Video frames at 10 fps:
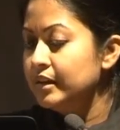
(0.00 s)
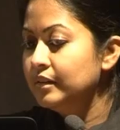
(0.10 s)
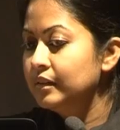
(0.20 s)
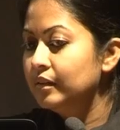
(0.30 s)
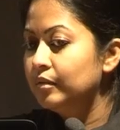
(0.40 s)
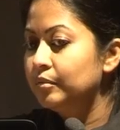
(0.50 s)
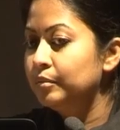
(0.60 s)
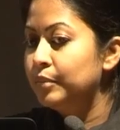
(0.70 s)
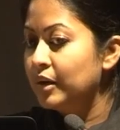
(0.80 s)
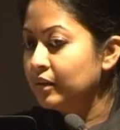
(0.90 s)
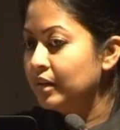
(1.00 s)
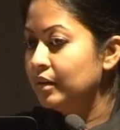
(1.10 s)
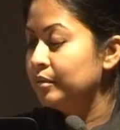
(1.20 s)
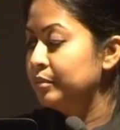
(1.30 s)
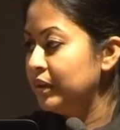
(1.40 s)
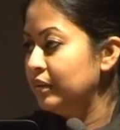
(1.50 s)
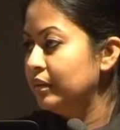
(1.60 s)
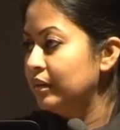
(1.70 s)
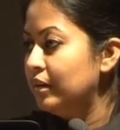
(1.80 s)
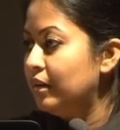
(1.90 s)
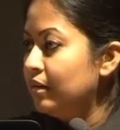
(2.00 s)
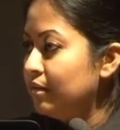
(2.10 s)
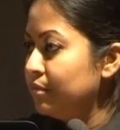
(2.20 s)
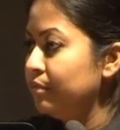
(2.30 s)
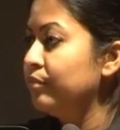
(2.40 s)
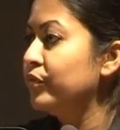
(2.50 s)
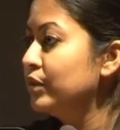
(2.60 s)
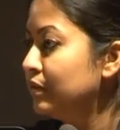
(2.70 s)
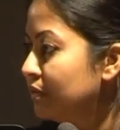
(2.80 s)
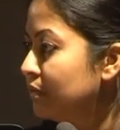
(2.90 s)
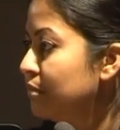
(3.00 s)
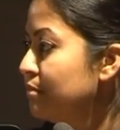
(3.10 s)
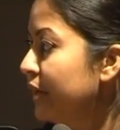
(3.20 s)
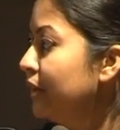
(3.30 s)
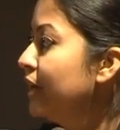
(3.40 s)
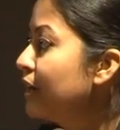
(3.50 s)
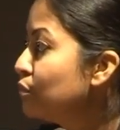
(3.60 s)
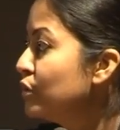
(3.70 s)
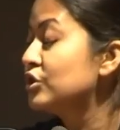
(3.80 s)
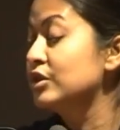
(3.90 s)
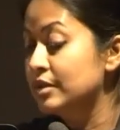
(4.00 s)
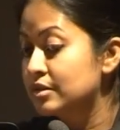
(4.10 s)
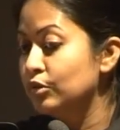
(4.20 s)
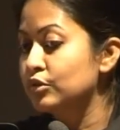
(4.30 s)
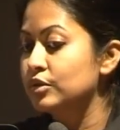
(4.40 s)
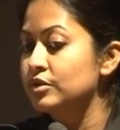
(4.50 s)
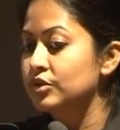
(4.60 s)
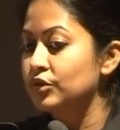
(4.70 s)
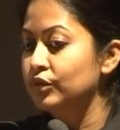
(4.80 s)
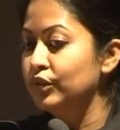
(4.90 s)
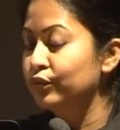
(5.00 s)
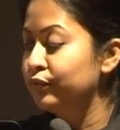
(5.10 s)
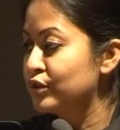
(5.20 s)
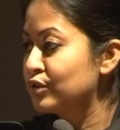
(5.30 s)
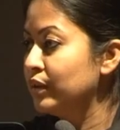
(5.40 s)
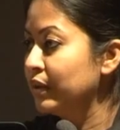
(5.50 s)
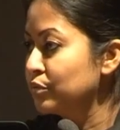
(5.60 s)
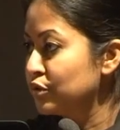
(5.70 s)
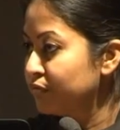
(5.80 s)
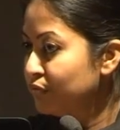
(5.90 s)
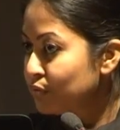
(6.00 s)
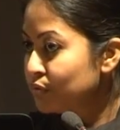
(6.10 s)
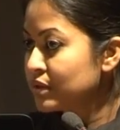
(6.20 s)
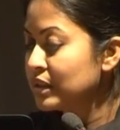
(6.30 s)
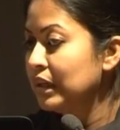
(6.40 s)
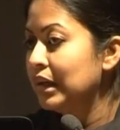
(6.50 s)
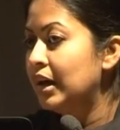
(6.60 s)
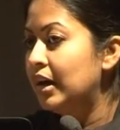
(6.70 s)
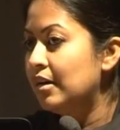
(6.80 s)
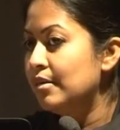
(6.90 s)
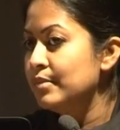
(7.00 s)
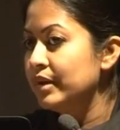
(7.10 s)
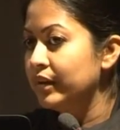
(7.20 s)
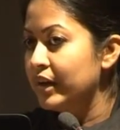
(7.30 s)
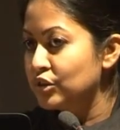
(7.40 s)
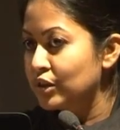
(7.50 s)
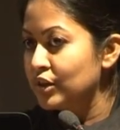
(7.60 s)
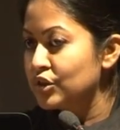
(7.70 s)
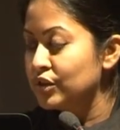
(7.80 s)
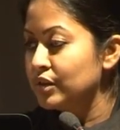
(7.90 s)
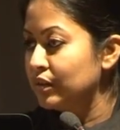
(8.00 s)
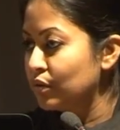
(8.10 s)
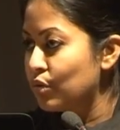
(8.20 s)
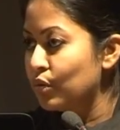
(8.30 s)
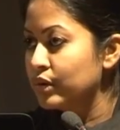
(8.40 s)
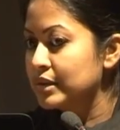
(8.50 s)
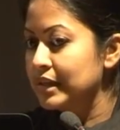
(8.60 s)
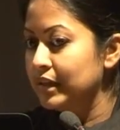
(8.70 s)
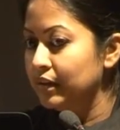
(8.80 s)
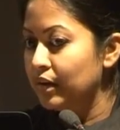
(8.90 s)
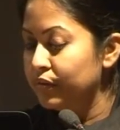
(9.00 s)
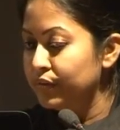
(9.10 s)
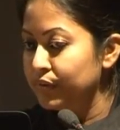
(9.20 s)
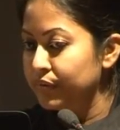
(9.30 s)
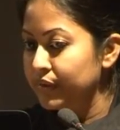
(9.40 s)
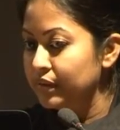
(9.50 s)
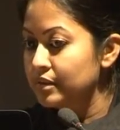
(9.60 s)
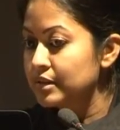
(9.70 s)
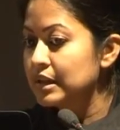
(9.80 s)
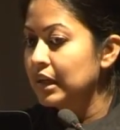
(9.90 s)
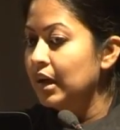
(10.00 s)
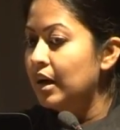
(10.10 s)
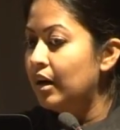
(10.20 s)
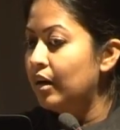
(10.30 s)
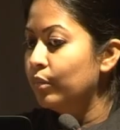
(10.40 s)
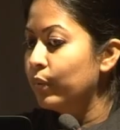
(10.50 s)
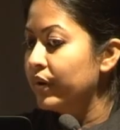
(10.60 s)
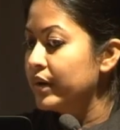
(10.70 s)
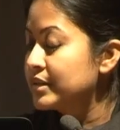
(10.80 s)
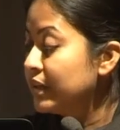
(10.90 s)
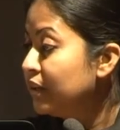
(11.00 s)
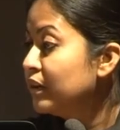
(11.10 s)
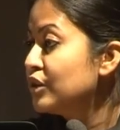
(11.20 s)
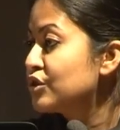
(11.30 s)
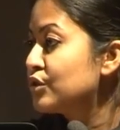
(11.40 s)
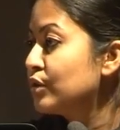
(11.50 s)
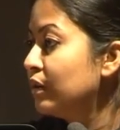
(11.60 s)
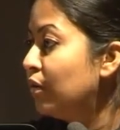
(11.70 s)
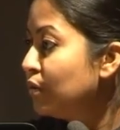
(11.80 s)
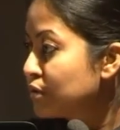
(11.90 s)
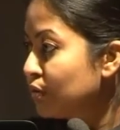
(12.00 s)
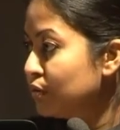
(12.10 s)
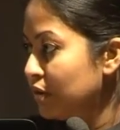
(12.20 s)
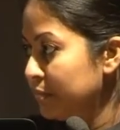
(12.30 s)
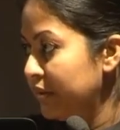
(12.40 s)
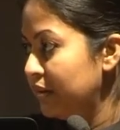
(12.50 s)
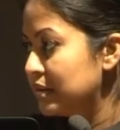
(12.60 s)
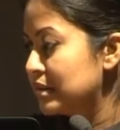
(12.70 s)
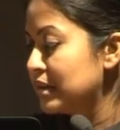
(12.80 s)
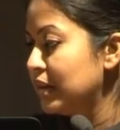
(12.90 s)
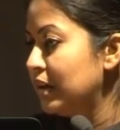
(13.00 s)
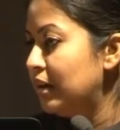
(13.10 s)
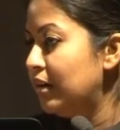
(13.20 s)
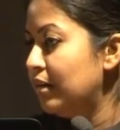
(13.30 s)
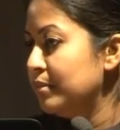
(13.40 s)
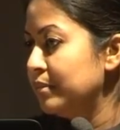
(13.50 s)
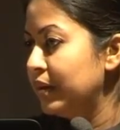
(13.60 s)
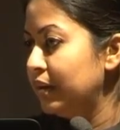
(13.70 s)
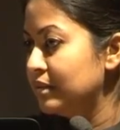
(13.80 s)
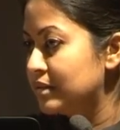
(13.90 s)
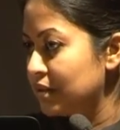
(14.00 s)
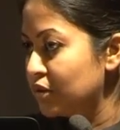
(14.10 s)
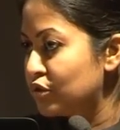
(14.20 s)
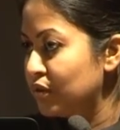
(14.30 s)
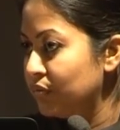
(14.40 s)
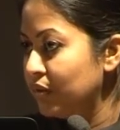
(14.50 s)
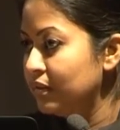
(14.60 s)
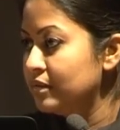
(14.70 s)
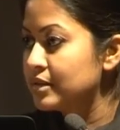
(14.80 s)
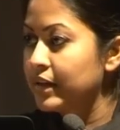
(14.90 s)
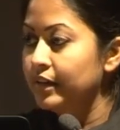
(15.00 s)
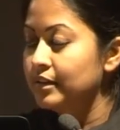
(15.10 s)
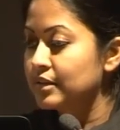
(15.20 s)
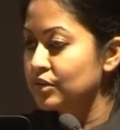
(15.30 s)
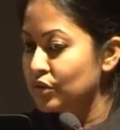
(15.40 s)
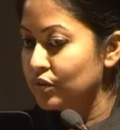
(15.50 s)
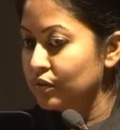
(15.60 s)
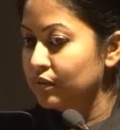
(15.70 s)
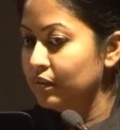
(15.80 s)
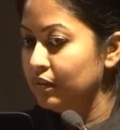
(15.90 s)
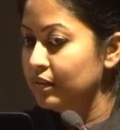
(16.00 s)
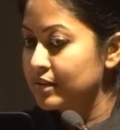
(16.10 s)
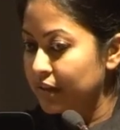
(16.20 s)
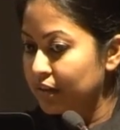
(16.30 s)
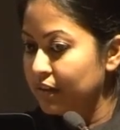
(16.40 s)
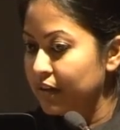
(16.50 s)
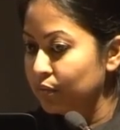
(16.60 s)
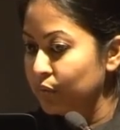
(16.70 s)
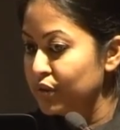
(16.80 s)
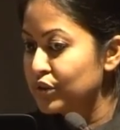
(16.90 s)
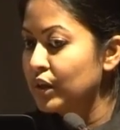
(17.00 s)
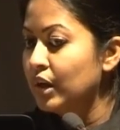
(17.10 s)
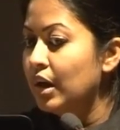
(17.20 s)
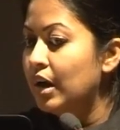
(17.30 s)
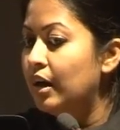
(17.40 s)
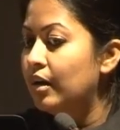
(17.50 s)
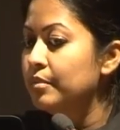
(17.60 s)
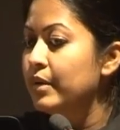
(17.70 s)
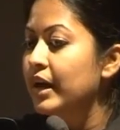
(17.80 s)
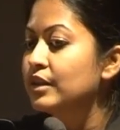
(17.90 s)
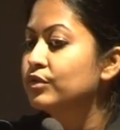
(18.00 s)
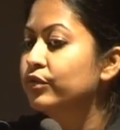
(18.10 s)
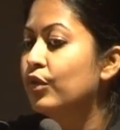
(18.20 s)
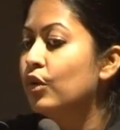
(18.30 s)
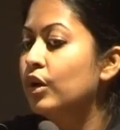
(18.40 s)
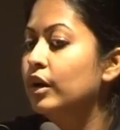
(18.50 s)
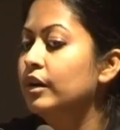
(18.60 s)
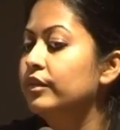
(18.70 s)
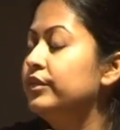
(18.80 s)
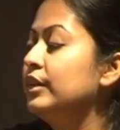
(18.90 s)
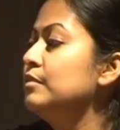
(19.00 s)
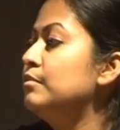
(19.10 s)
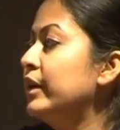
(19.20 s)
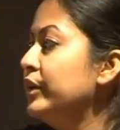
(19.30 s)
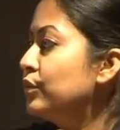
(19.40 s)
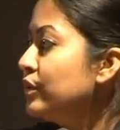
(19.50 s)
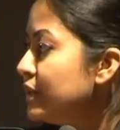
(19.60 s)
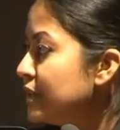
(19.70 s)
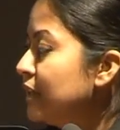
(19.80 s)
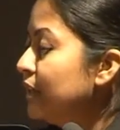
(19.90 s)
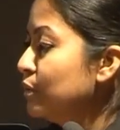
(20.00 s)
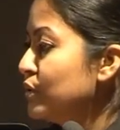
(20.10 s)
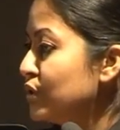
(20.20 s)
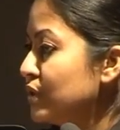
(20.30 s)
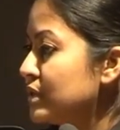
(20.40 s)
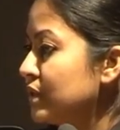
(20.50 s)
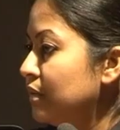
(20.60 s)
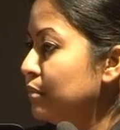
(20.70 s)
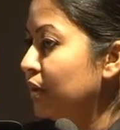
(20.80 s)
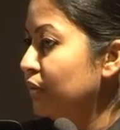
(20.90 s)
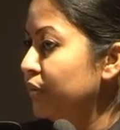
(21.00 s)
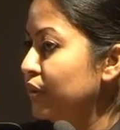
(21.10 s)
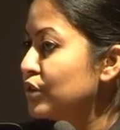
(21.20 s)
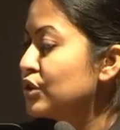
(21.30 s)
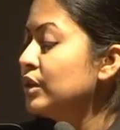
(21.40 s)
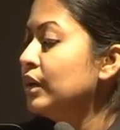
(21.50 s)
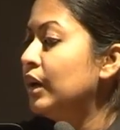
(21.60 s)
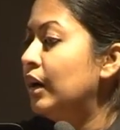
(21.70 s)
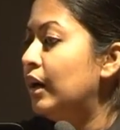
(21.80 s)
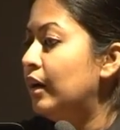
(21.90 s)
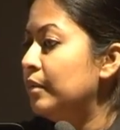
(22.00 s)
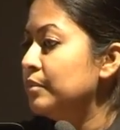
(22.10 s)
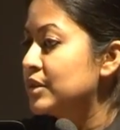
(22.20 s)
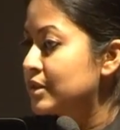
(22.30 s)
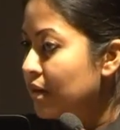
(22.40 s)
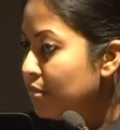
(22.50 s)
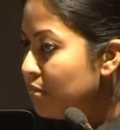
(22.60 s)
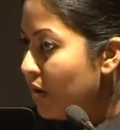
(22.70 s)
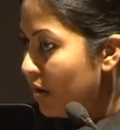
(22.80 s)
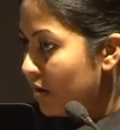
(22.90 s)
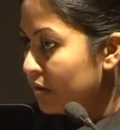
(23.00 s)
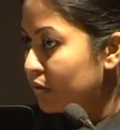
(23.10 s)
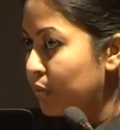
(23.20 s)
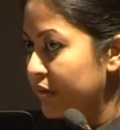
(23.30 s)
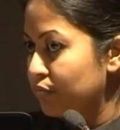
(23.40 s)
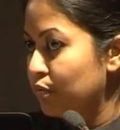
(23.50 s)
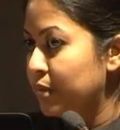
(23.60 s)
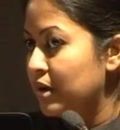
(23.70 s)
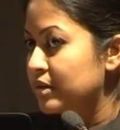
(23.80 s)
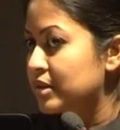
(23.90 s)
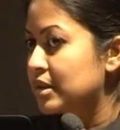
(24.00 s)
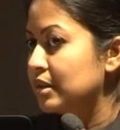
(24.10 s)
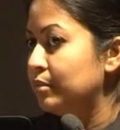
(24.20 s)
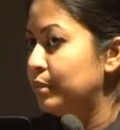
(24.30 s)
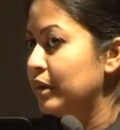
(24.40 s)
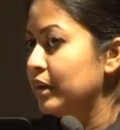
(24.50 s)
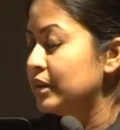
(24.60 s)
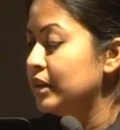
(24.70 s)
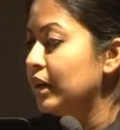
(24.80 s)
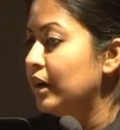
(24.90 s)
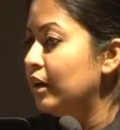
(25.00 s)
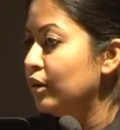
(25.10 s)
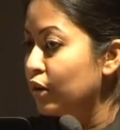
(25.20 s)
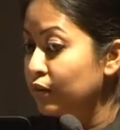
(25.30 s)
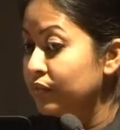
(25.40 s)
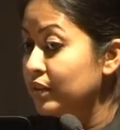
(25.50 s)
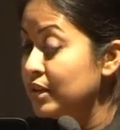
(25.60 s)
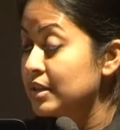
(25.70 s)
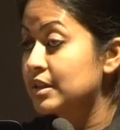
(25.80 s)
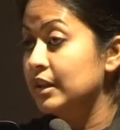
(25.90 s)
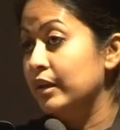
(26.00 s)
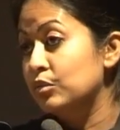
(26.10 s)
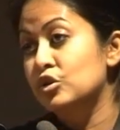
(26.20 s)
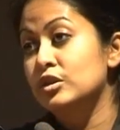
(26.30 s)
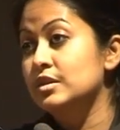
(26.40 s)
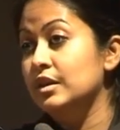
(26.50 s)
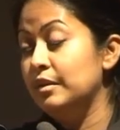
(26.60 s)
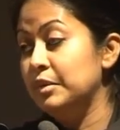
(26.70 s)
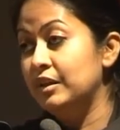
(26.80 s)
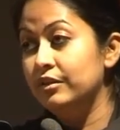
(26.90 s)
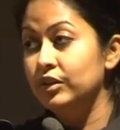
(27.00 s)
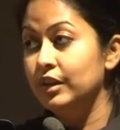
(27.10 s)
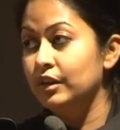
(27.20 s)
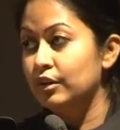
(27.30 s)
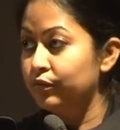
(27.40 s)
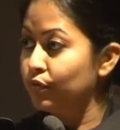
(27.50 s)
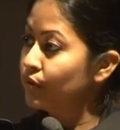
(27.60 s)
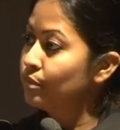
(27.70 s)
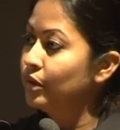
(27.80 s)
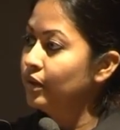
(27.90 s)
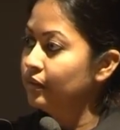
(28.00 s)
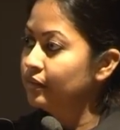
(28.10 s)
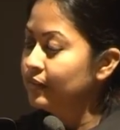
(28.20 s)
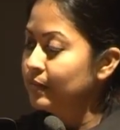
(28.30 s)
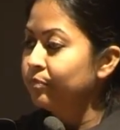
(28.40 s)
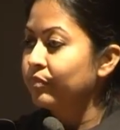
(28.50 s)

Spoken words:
And Bangla being the main language is also considered the official language of use in education, in courts, and in other arenas, whereas English also dominates in such arenas and considered the second language. As for the minority languages in Bangladesh, some are quite robust, but a lot of these languages, I mean, given that there are 41